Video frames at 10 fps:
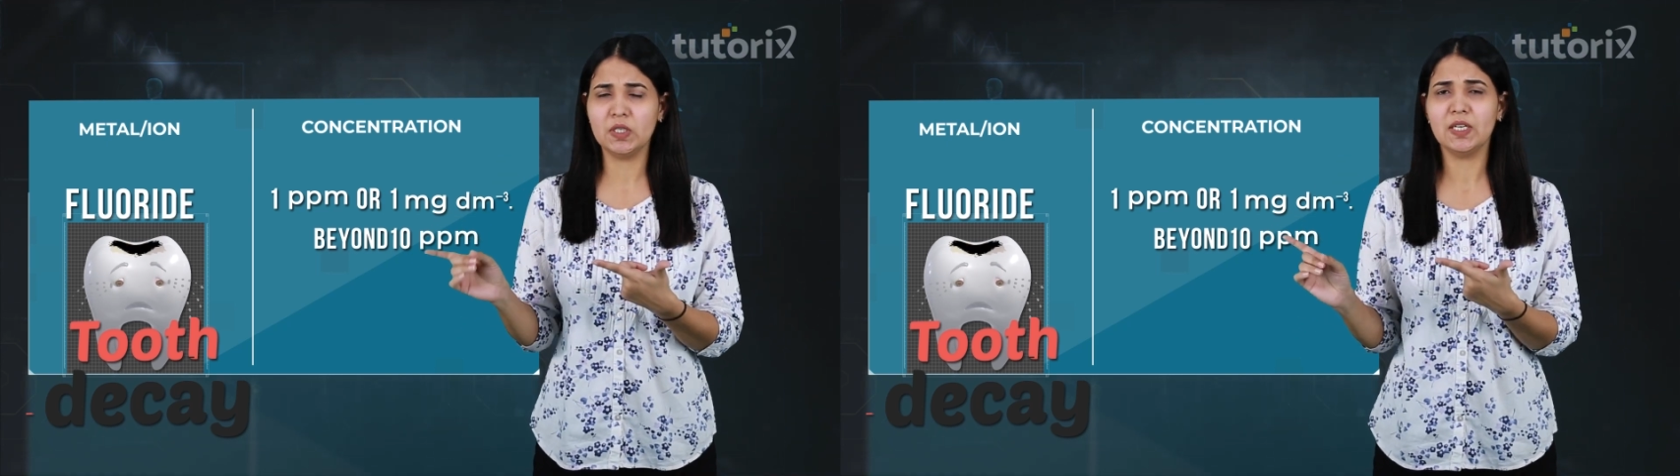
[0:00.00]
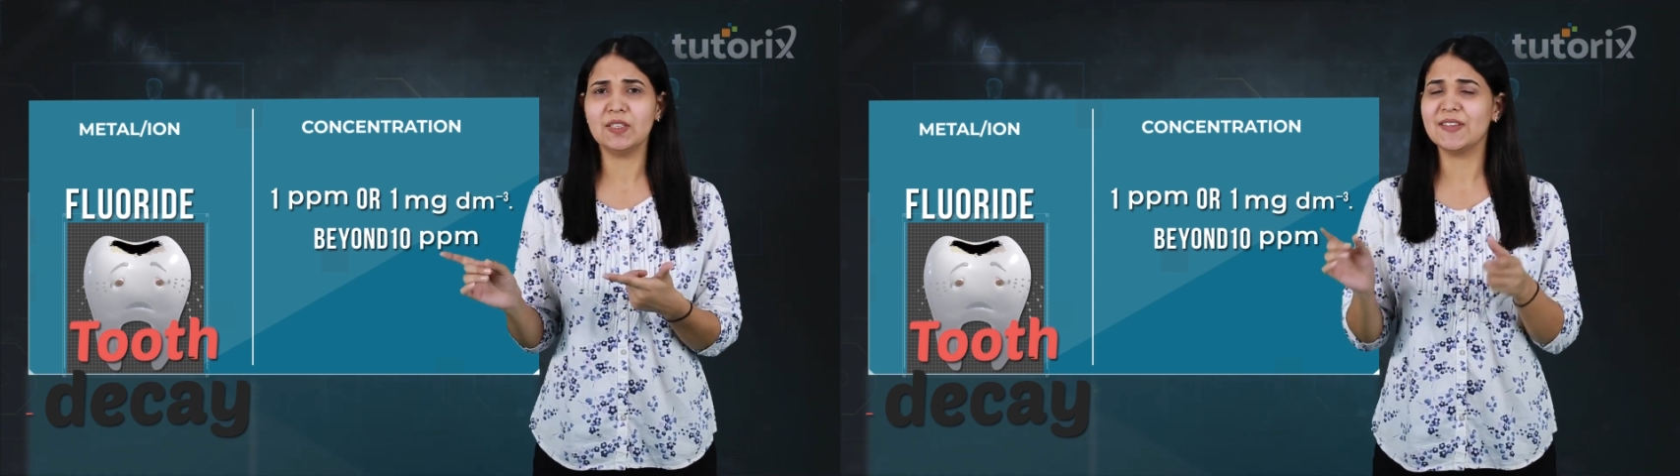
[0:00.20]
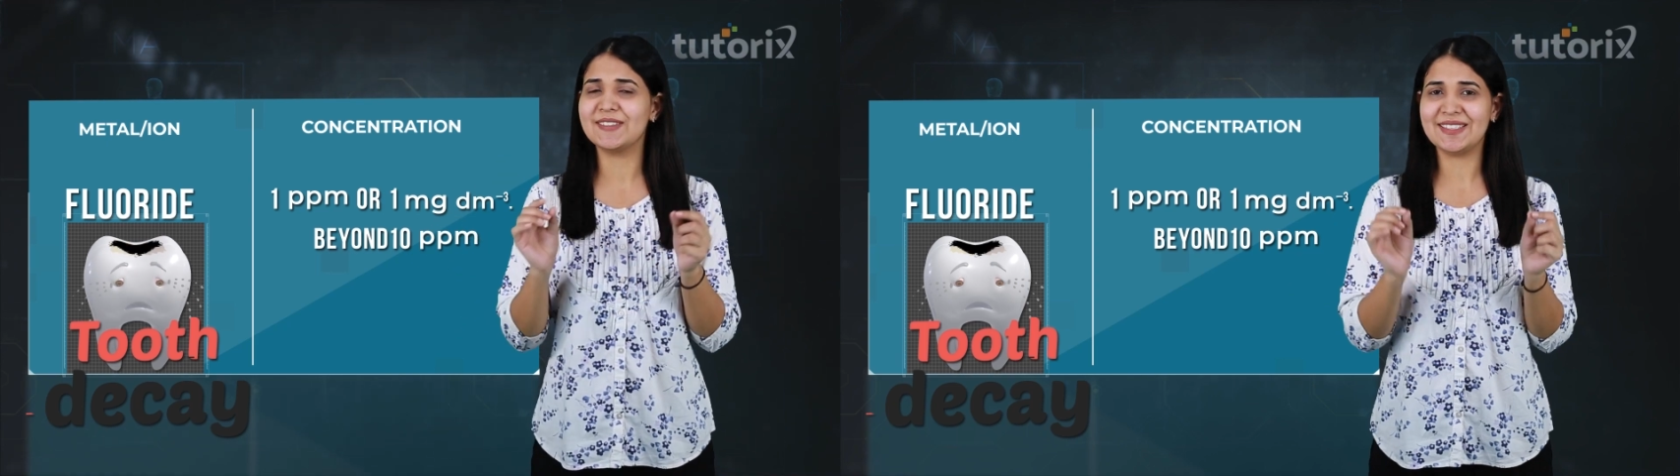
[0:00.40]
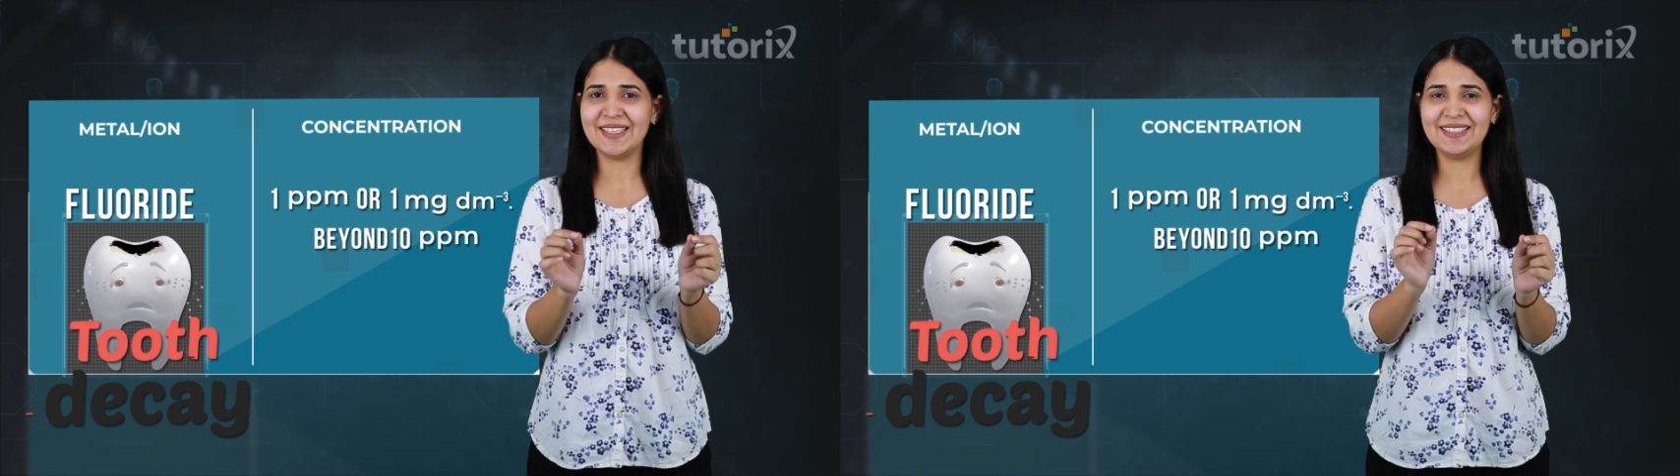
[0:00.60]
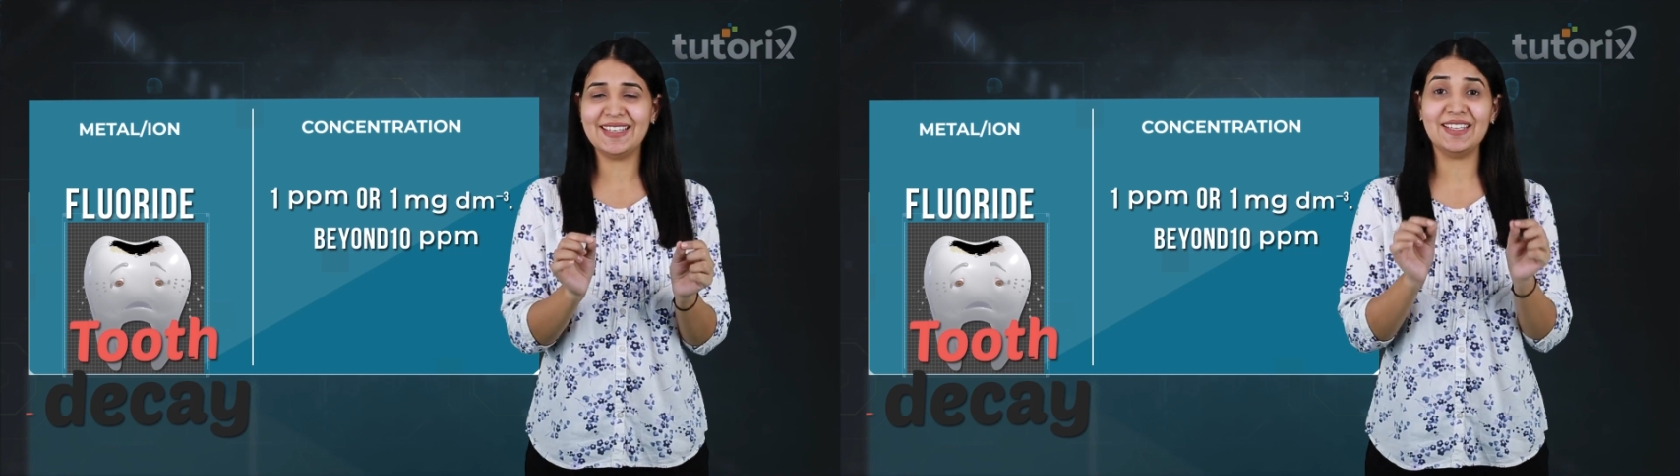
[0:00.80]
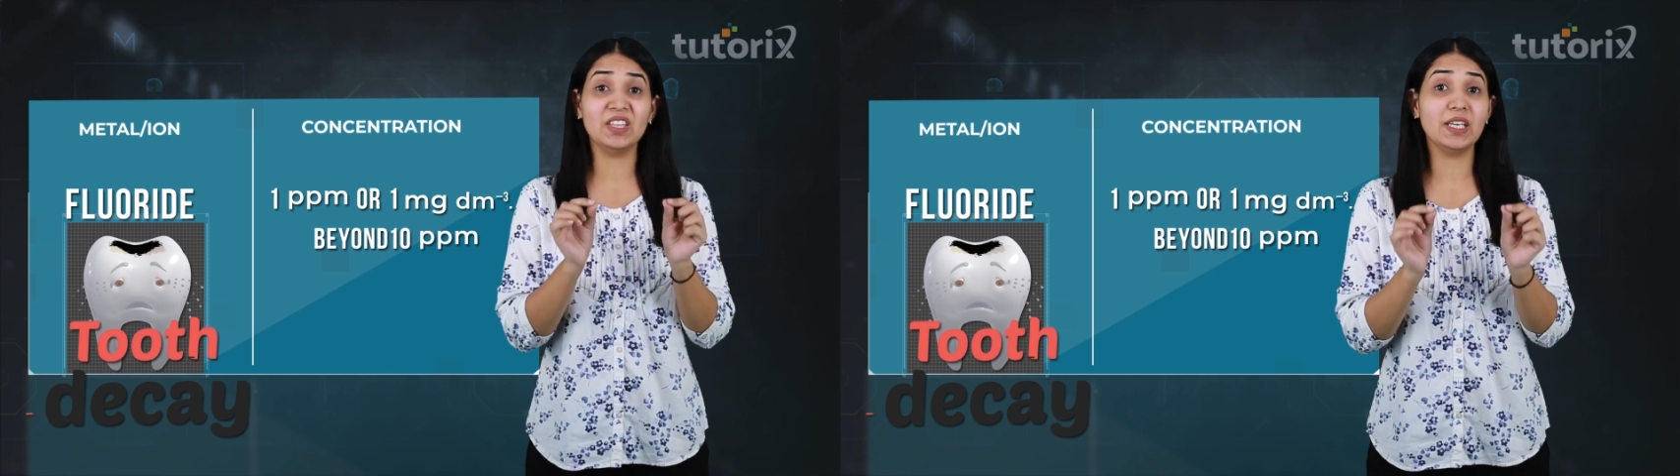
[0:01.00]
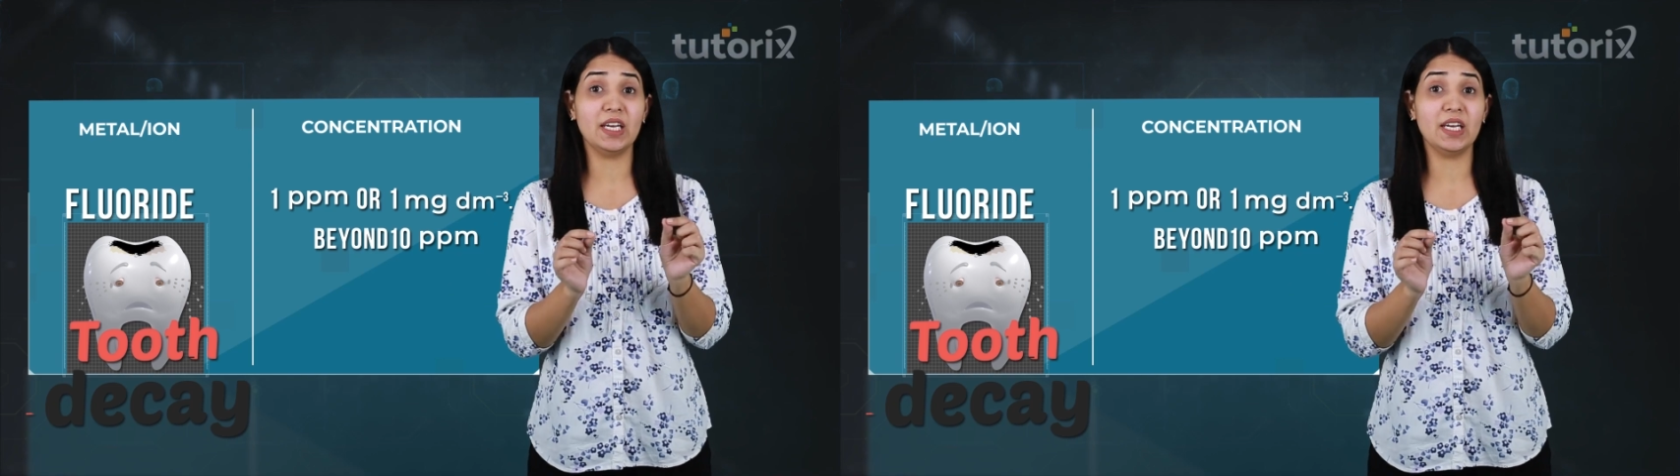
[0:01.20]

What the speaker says: teeth is seen in the